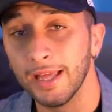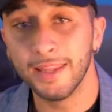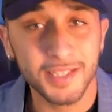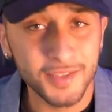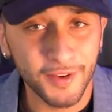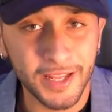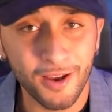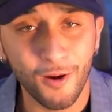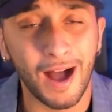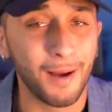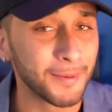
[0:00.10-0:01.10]
In this
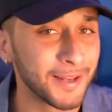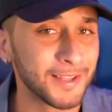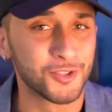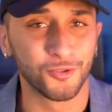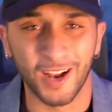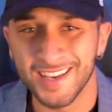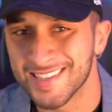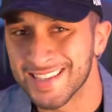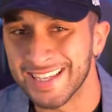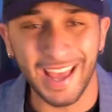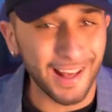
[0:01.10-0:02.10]
video, I'm going to
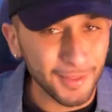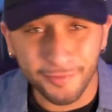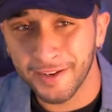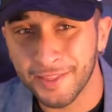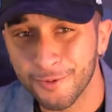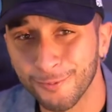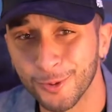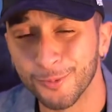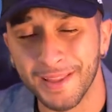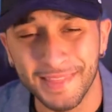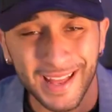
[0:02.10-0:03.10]
address the elephant in the
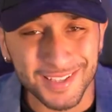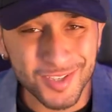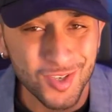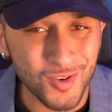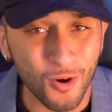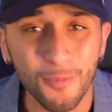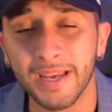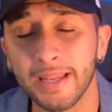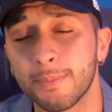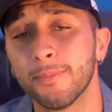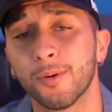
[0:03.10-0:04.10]
room that so
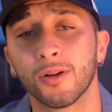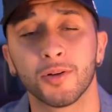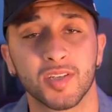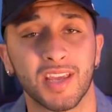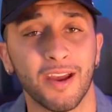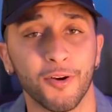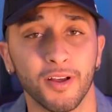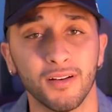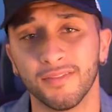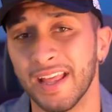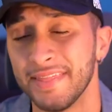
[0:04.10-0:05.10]
many people are scared
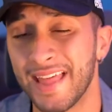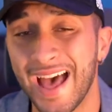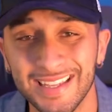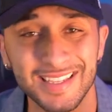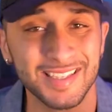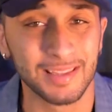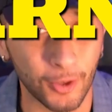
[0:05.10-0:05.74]
of, and that is